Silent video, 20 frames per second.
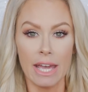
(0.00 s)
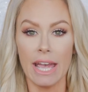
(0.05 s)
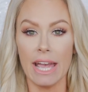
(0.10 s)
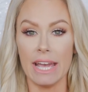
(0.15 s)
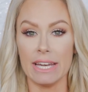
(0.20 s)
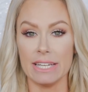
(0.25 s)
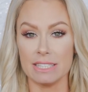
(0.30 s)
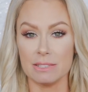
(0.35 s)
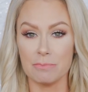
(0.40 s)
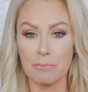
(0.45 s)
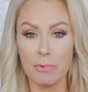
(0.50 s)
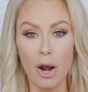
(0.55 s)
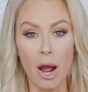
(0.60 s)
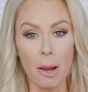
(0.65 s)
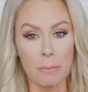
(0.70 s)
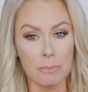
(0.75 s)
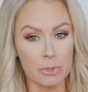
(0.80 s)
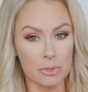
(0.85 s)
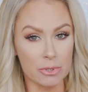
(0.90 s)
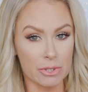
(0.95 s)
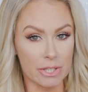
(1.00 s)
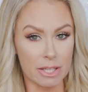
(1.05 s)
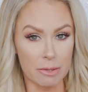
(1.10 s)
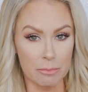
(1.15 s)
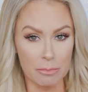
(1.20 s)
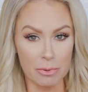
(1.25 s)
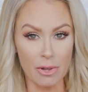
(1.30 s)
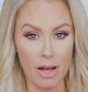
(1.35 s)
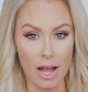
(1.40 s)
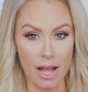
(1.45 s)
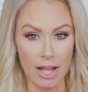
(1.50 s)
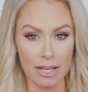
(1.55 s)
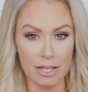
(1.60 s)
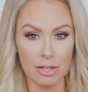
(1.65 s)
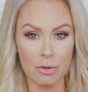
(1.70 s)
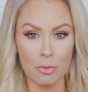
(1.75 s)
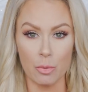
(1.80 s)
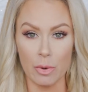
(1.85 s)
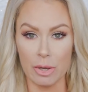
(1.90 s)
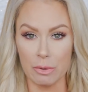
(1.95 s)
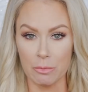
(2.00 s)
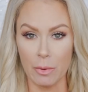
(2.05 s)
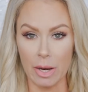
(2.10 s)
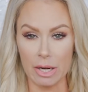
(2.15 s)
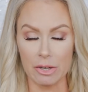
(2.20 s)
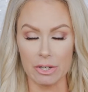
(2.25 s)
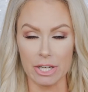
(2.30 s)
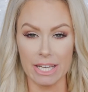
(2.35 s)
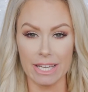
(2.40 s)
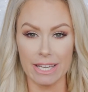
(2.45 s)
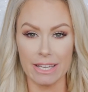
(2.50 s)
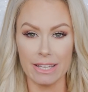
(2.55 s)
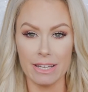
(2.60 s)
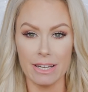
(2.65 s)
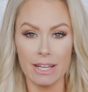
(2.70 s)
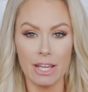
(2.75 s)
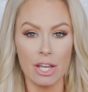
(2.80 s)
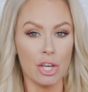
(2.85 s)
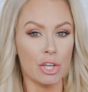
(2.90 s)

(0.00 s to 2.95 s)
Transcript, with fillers: and it's properly applied when wearing it,